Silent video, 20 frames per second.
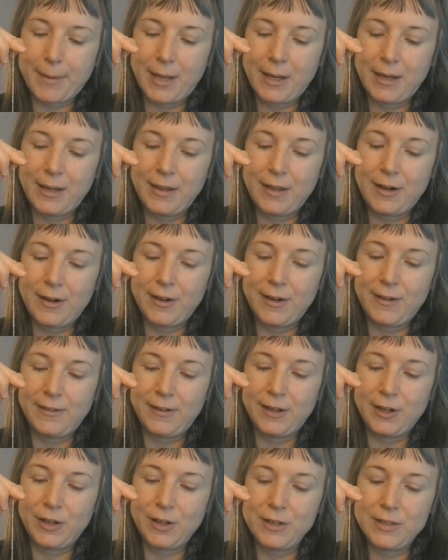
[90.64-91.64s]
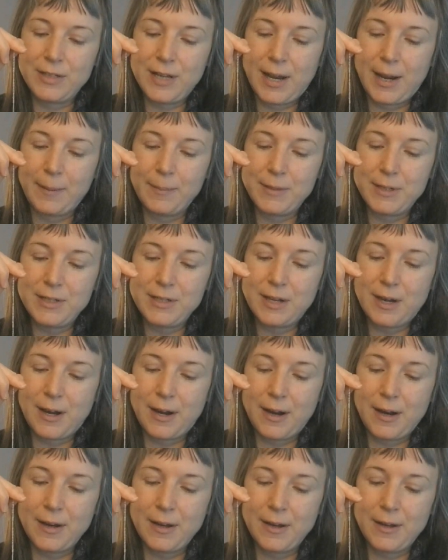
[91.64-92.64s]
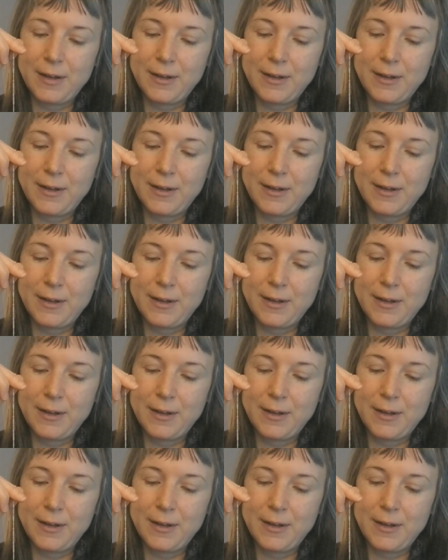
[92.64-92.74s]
hey there, is it a good time to talk?